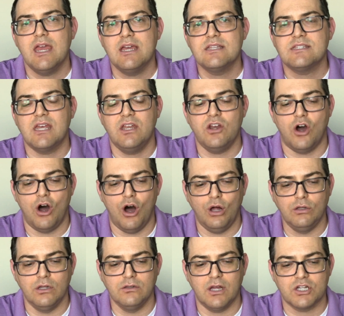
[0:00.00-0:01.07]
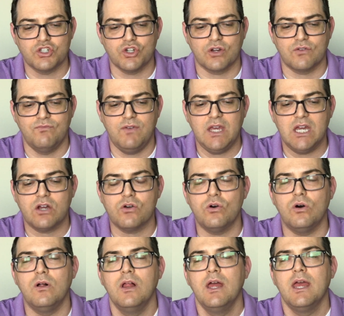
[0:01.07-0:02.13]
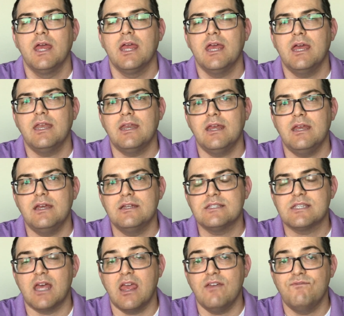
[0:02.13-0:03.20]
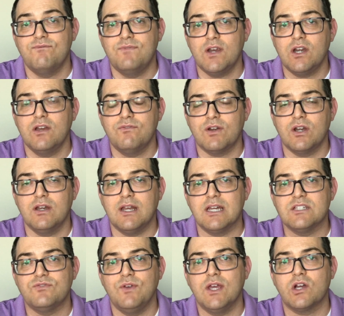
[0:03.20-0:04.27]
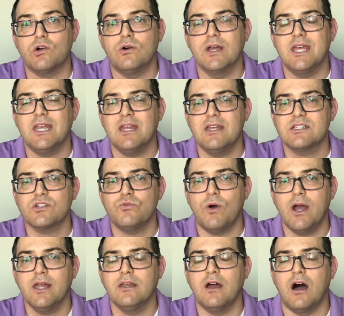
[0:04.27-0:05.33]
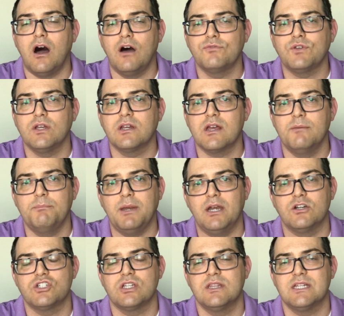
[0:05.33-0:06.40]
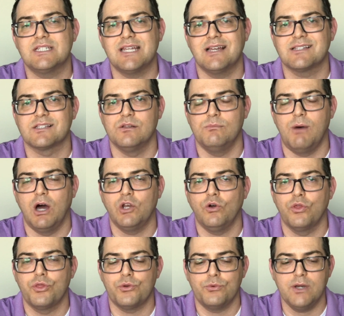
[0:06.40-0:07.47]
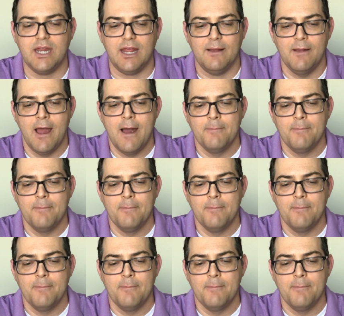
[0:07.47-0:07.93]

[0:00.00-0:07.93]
is an all electric vehicle. It is a very, very nice vehicle. It is quite often compared to the Tesla Model 3.